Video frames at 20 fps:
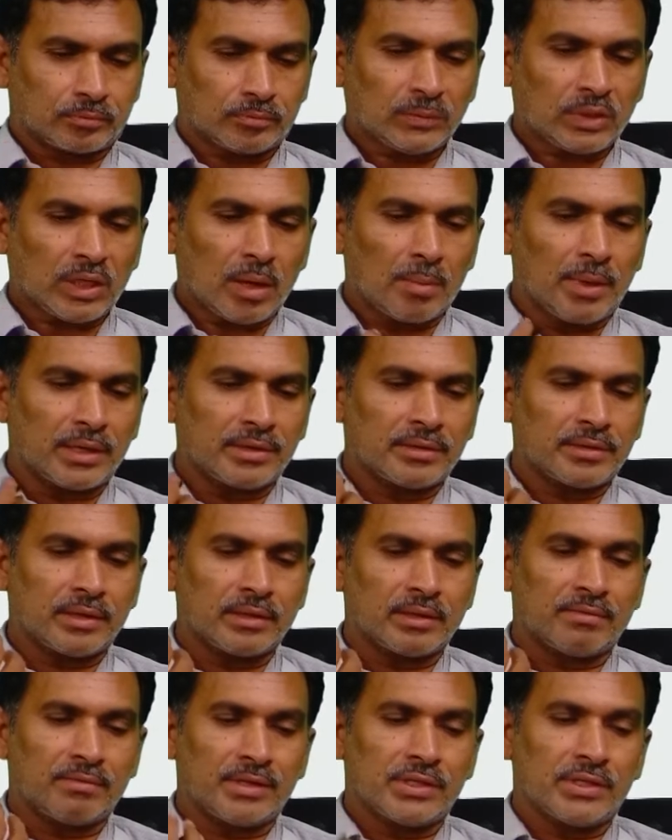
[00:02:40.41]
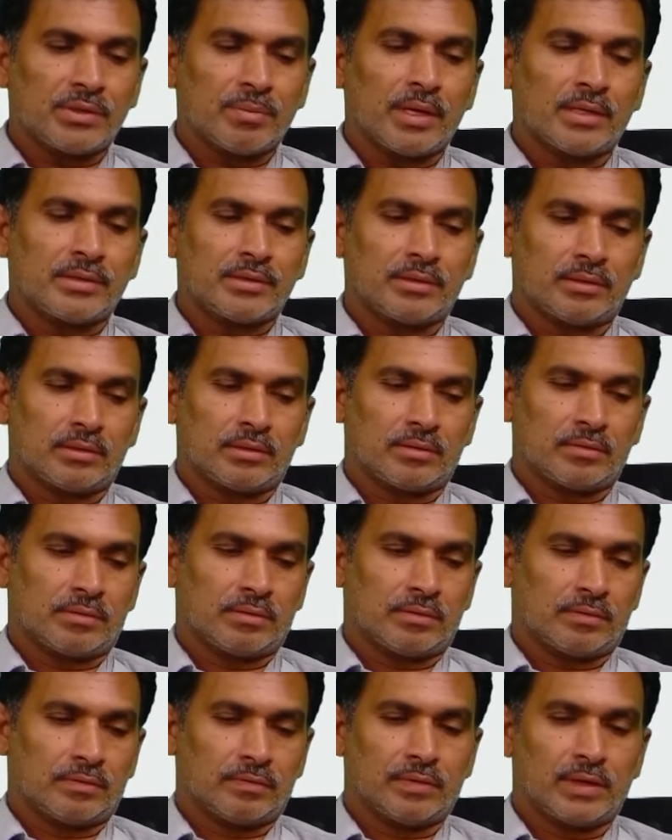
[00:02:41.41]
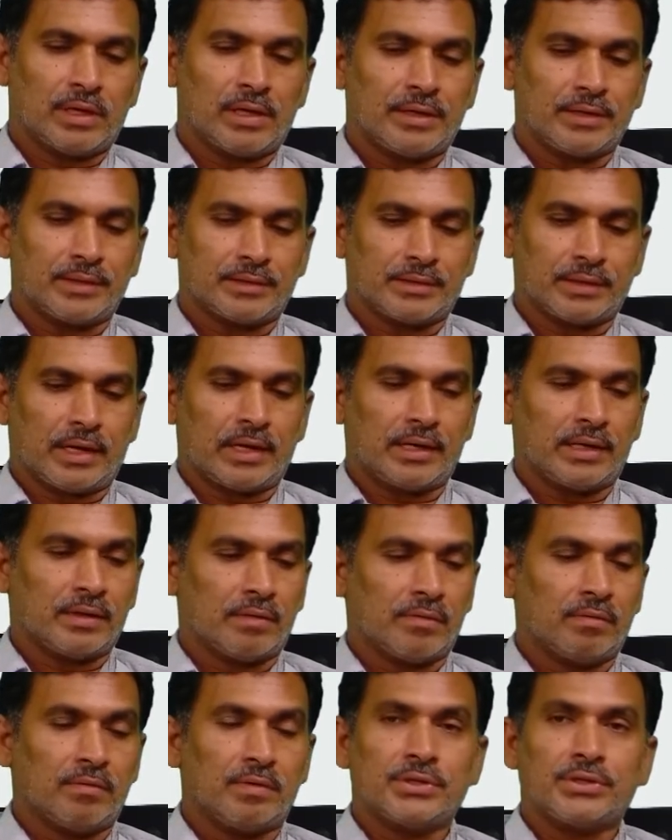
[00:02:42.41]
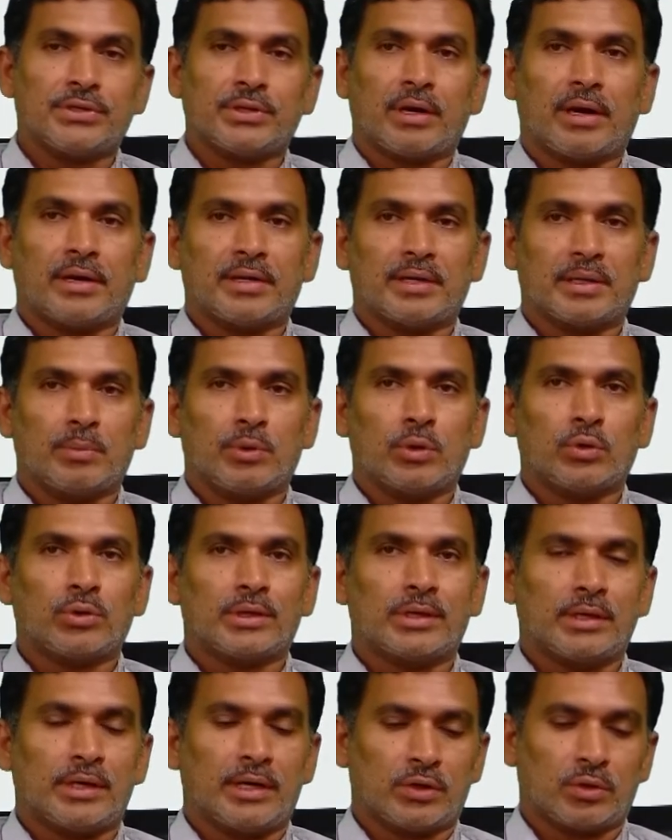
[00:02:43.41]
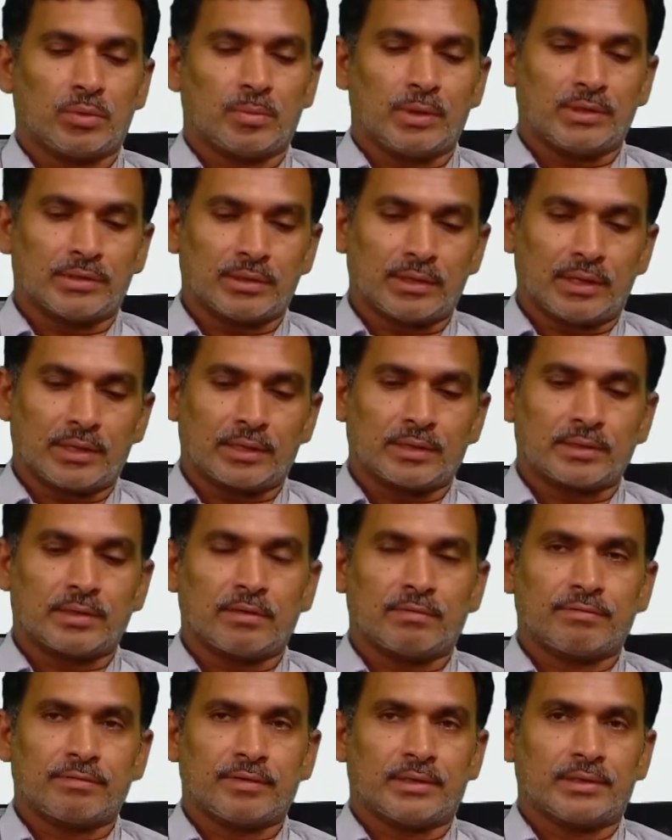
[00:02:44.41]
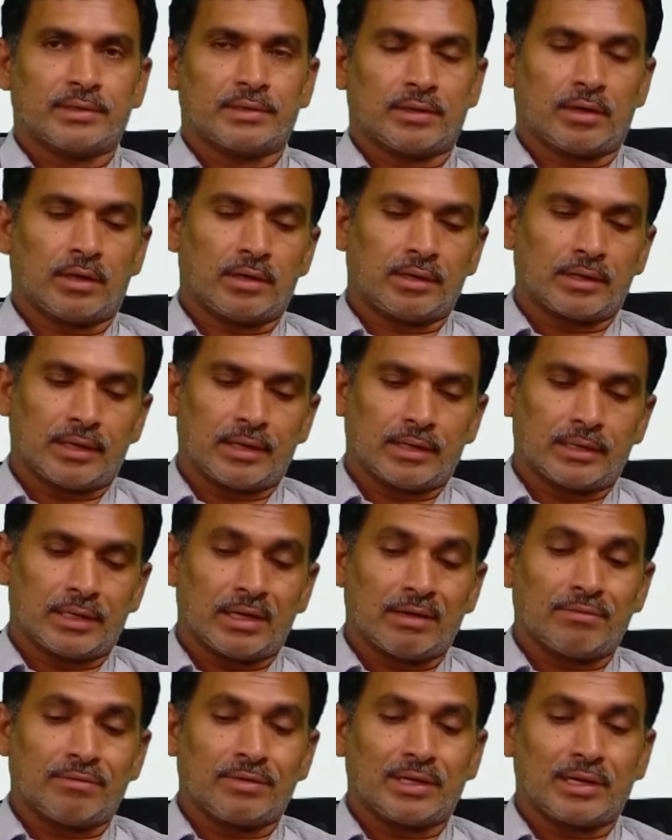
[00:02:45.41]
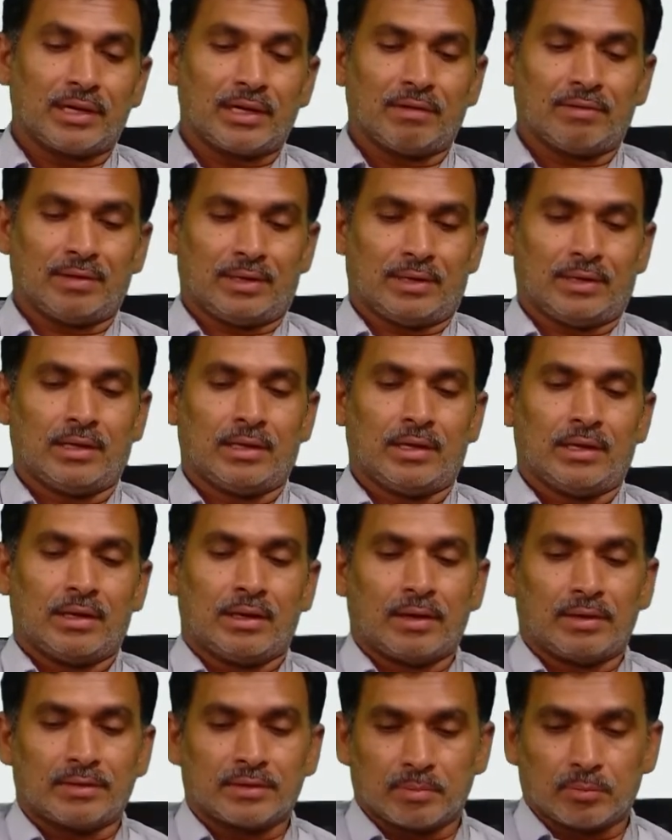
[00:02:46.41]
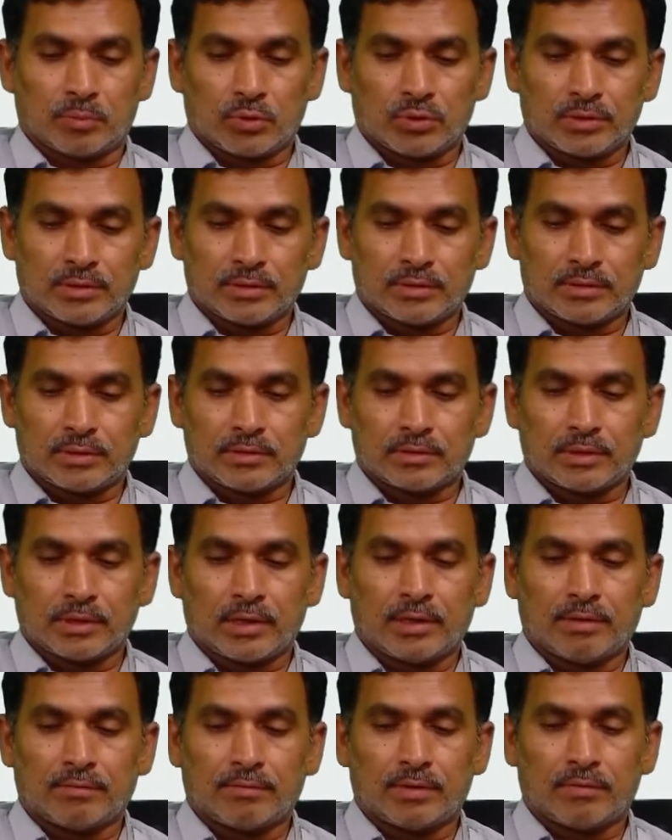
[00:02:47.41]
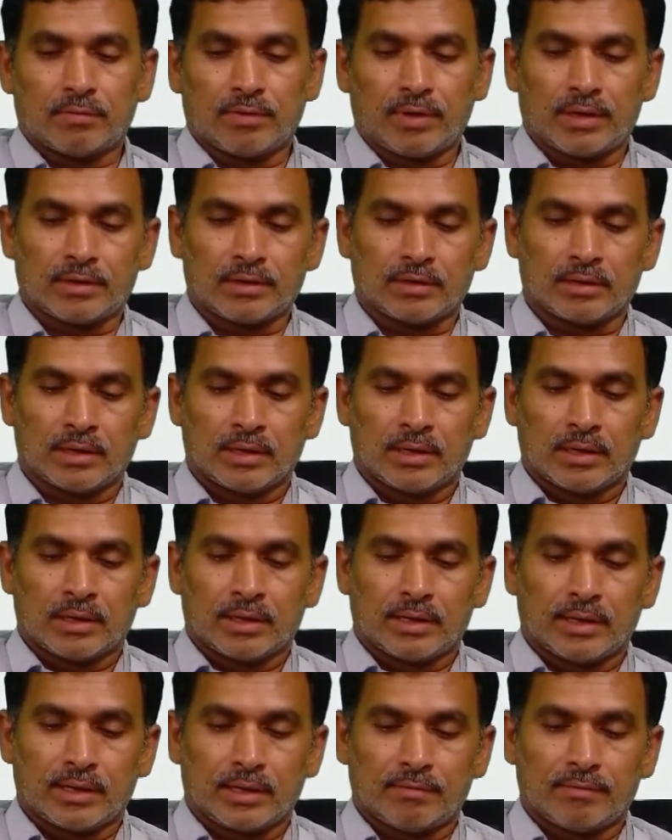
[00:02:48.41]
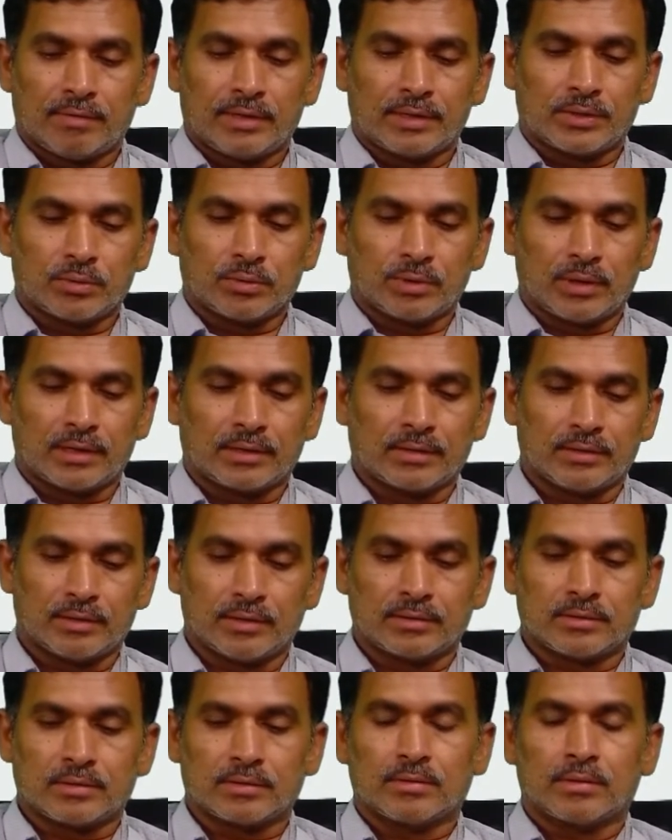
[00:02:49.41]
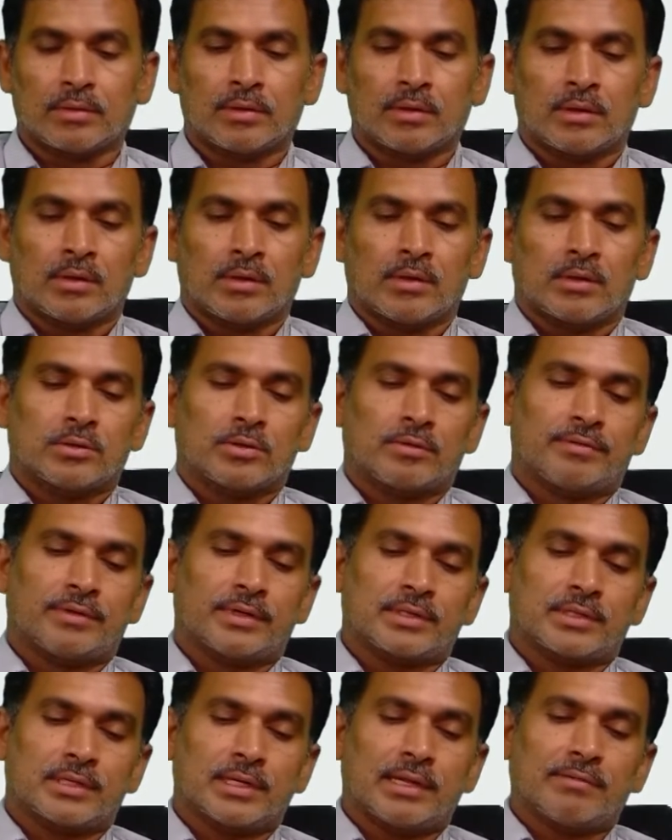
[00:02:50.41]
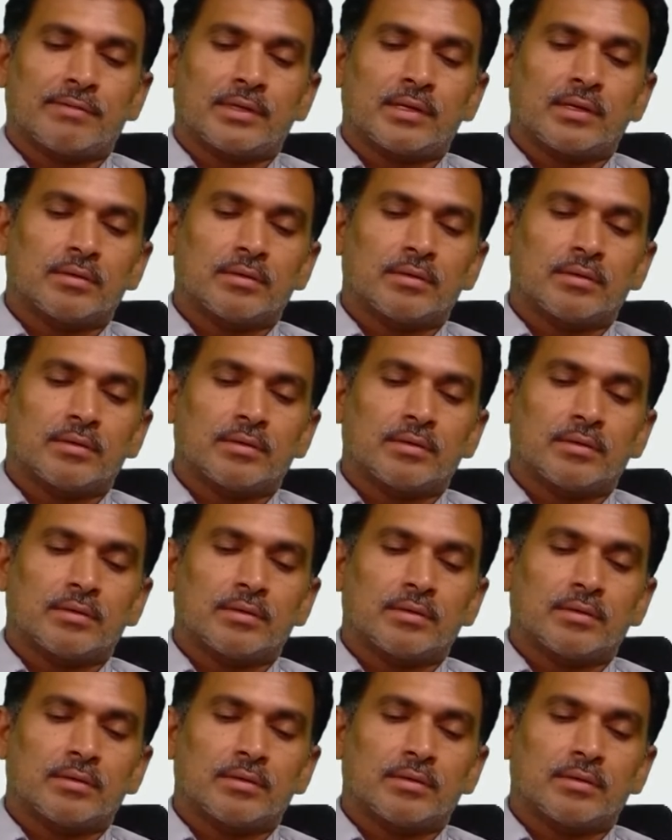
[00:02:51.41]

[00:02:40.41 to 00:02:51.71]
based on the which measure we'll decide which attribute need to be selected first or at every level? Like, suppose this is a level 1, level 2, like this. So first level,